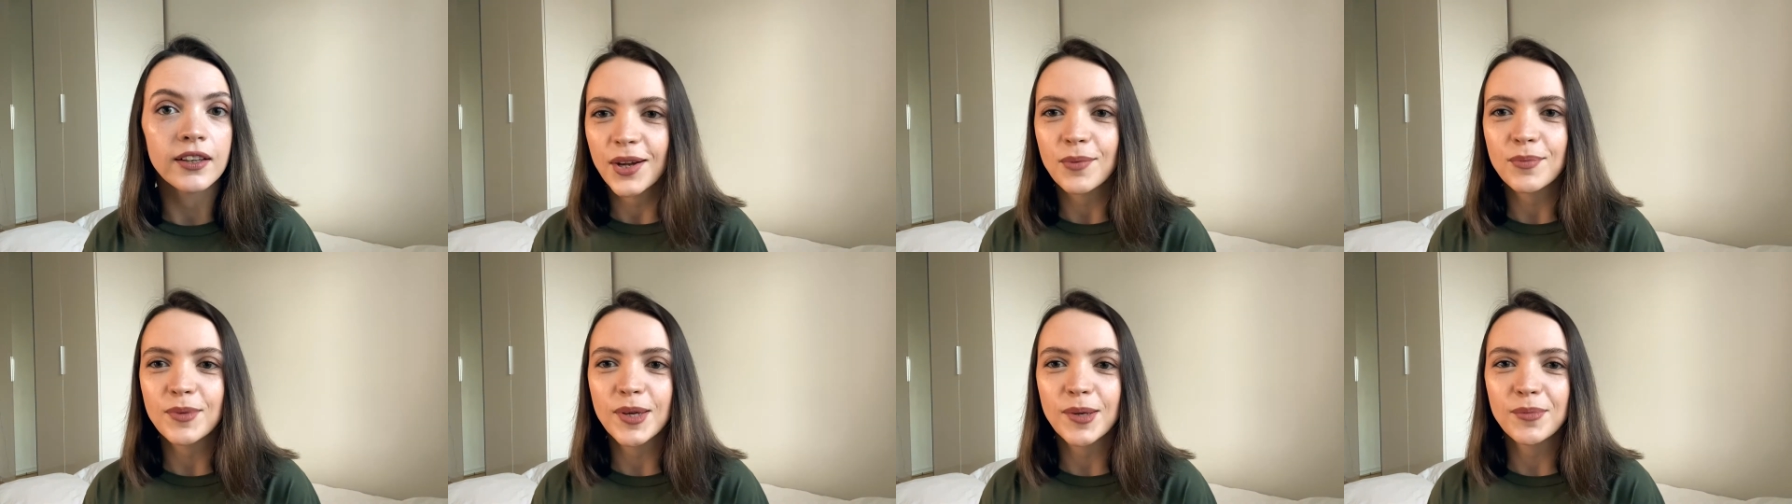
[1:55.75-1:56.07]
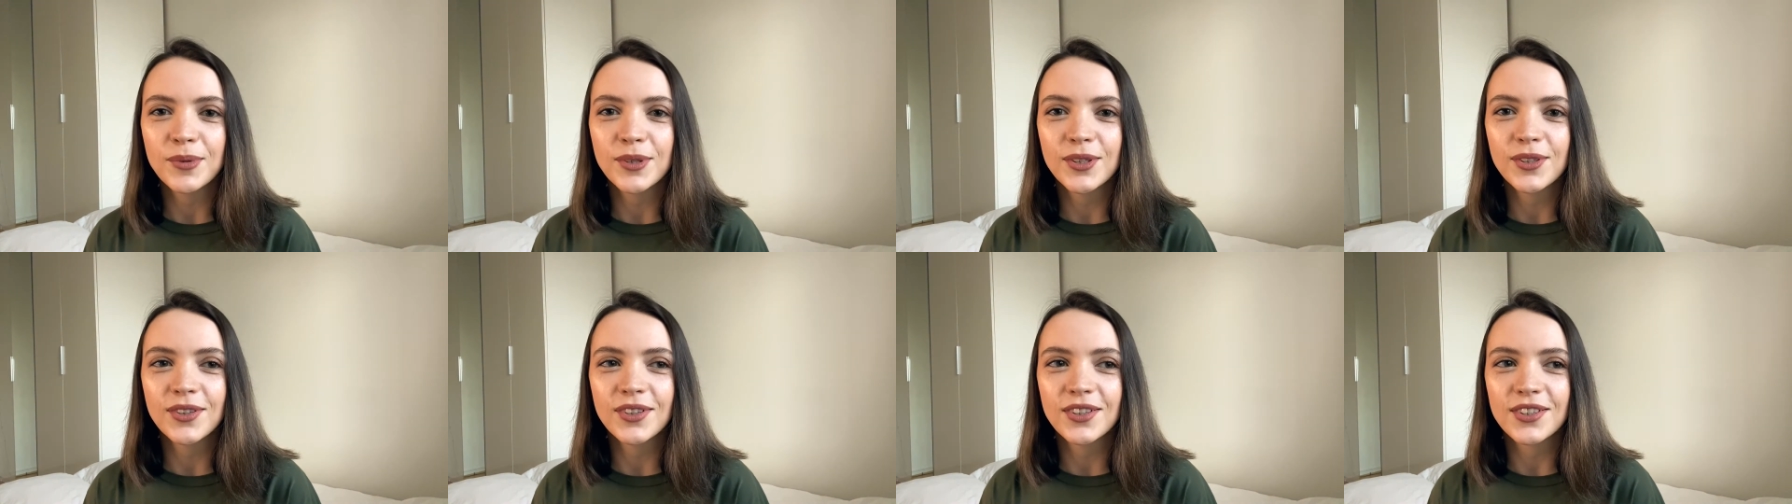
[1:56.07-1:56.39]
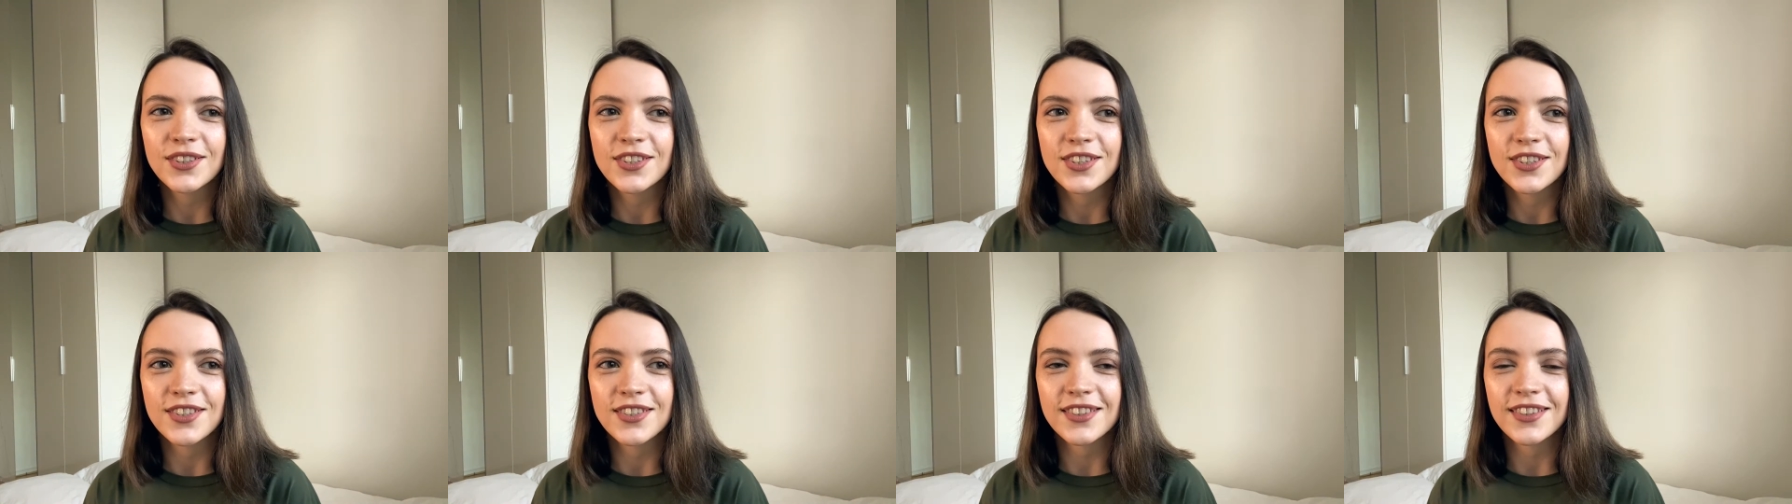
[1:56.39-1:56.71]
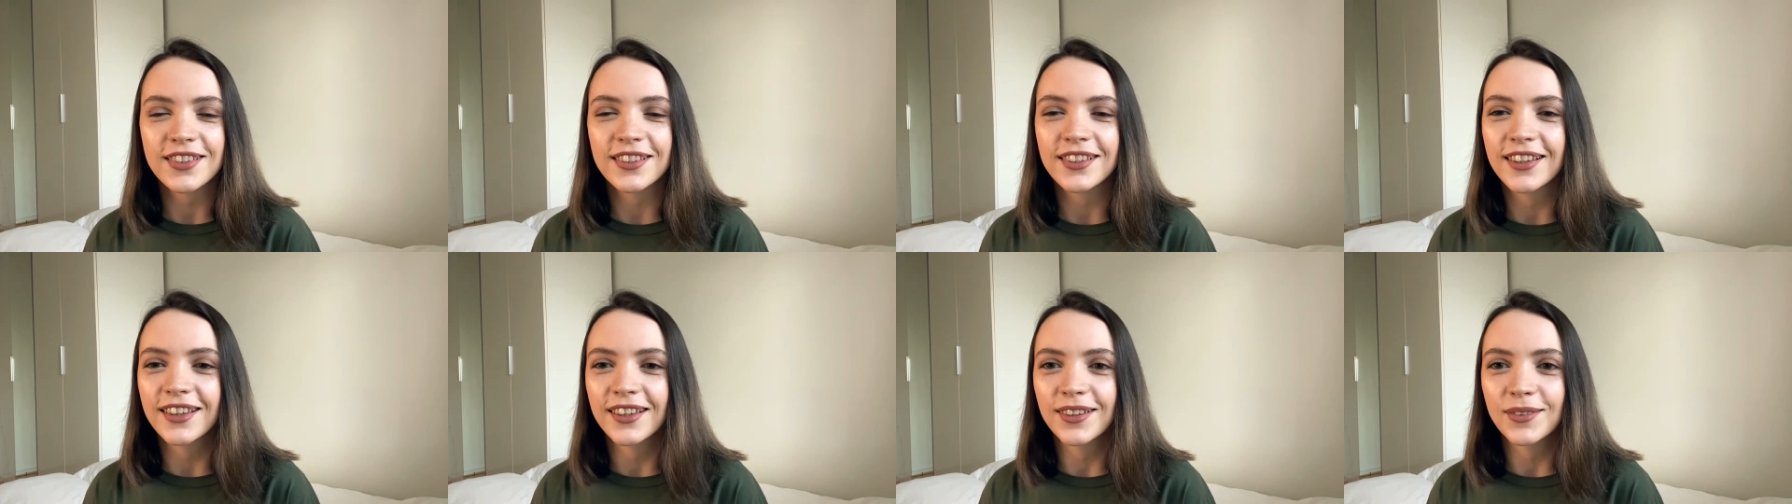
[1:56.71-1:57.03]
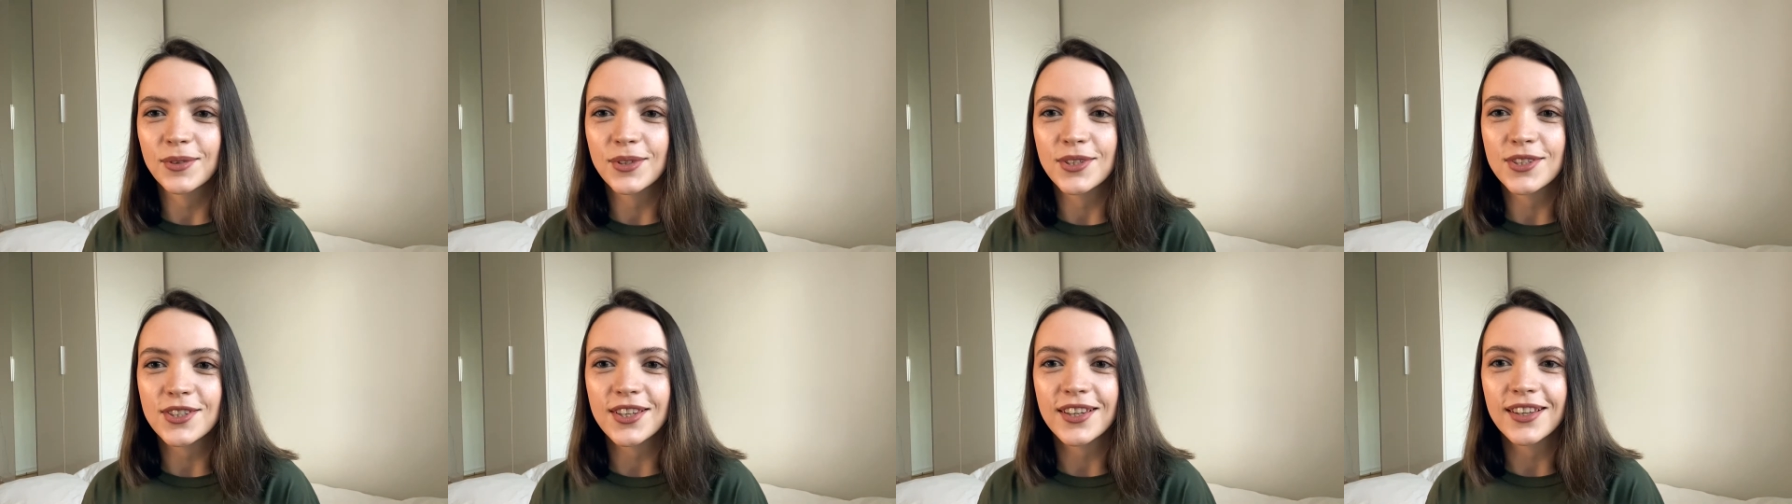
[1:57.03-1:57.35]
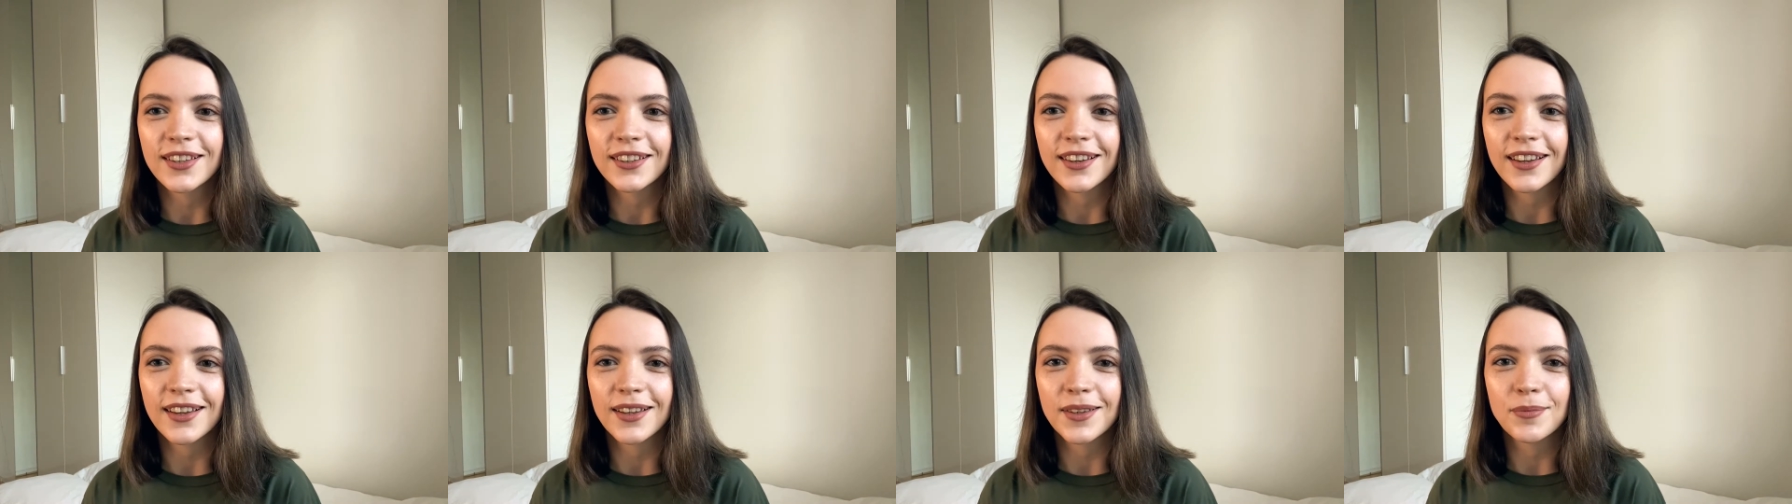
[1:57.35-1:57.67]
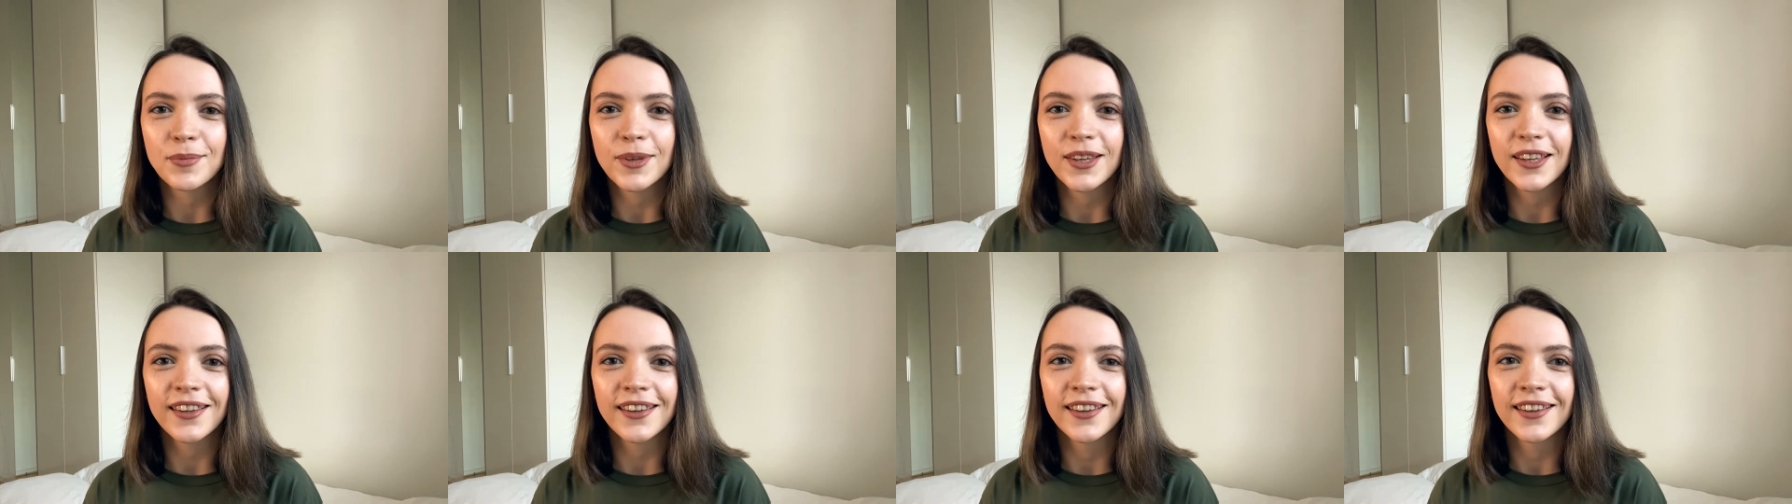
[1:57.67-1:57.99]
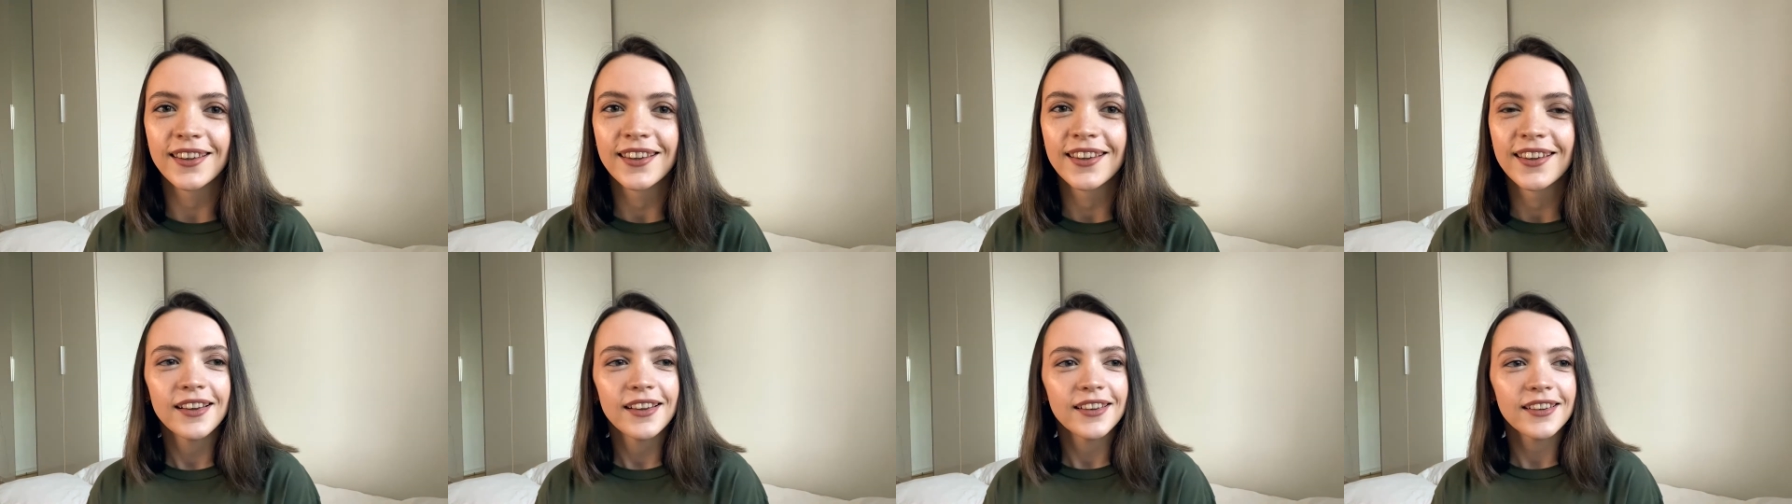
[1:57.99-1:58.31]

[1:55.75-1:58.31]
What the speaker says: or maybe you're just a language geek like me.